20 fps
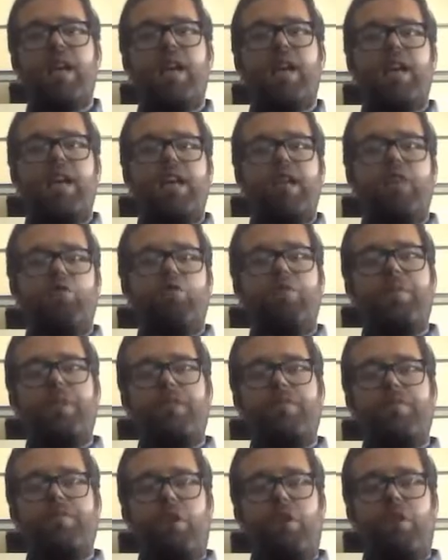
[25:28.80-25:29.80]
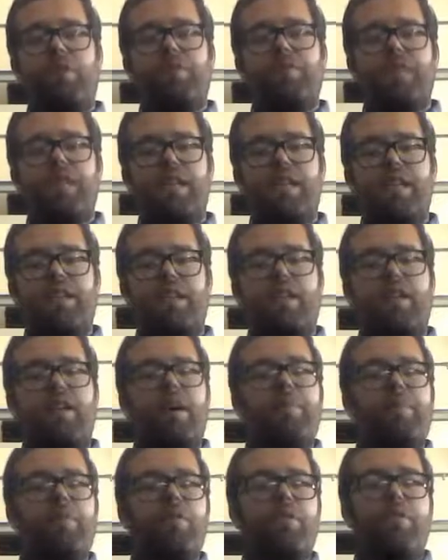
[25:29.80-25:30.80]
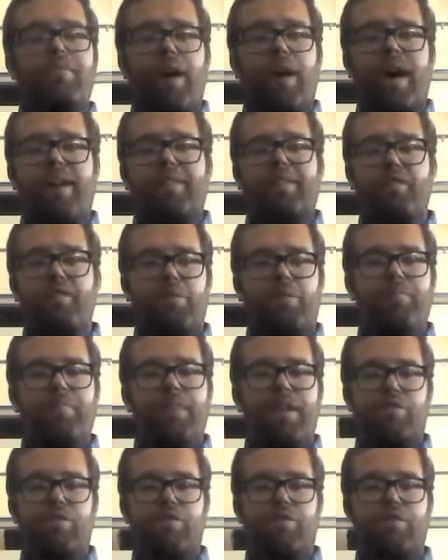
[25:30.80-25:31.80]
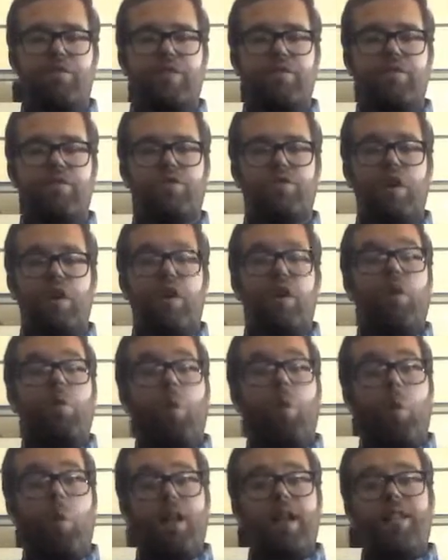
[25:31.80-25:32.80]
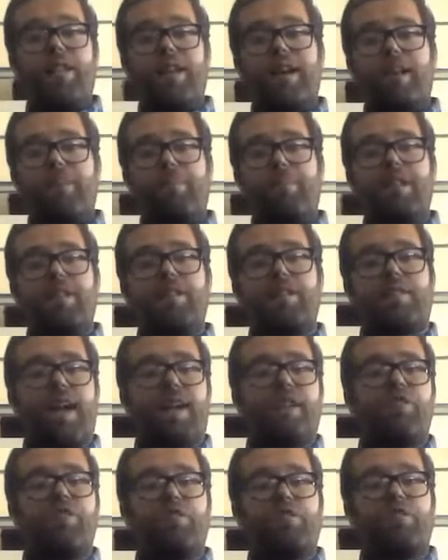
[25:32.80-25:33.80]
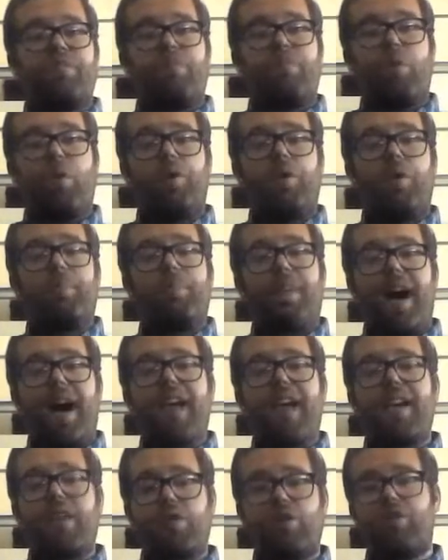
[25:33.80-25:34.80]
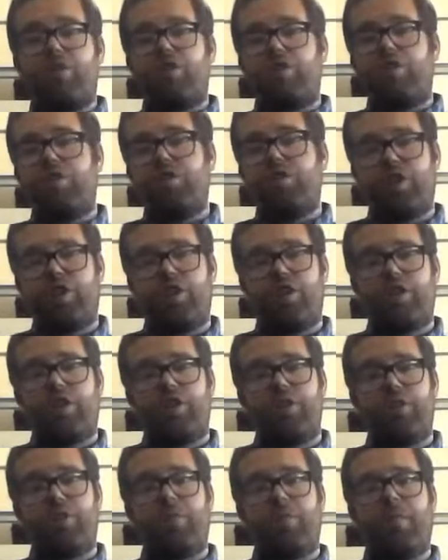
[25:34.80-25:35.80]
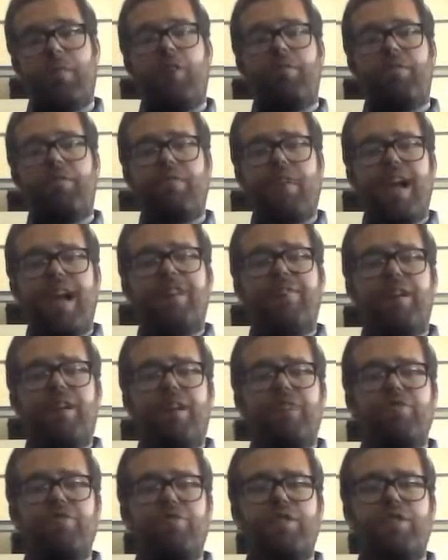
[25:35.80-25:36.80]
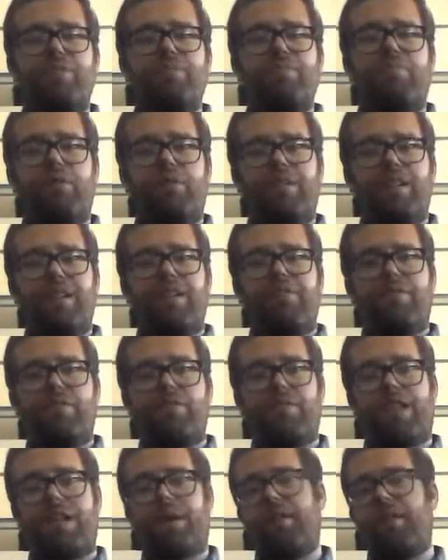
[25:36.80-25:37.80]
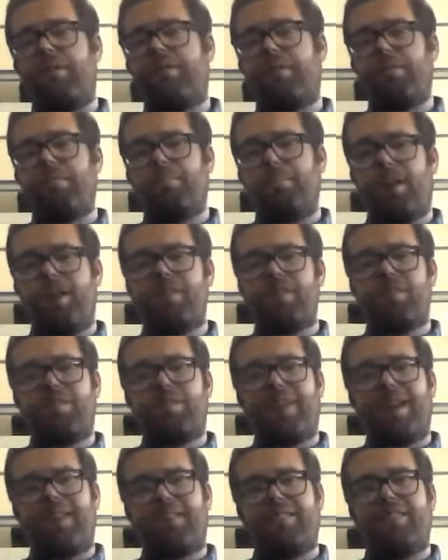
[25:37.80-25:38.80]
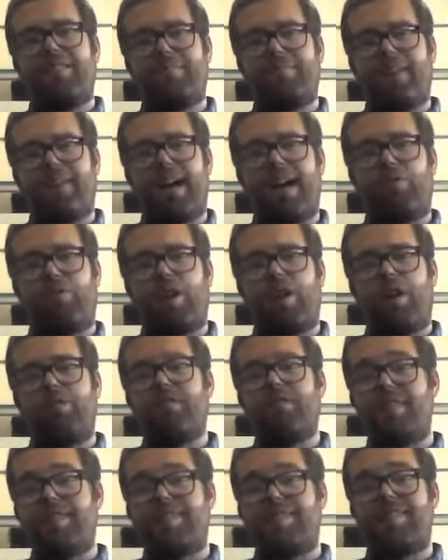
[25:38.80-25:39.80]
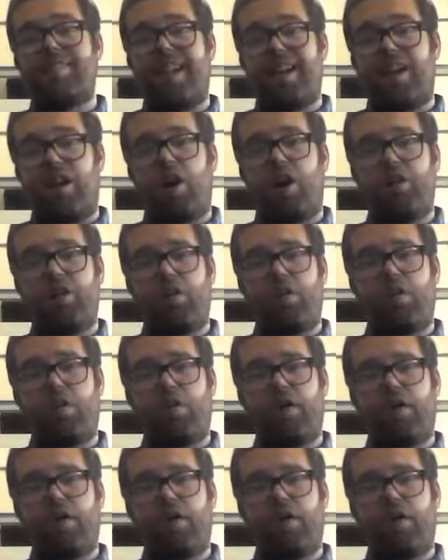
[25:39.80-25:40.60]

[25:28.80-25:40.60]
is we'll be involved in a number of possible ministries. One of them is actually supported by a Christian church of about 500 believers coming from Muslim ethnic backgrounds inside Ankara.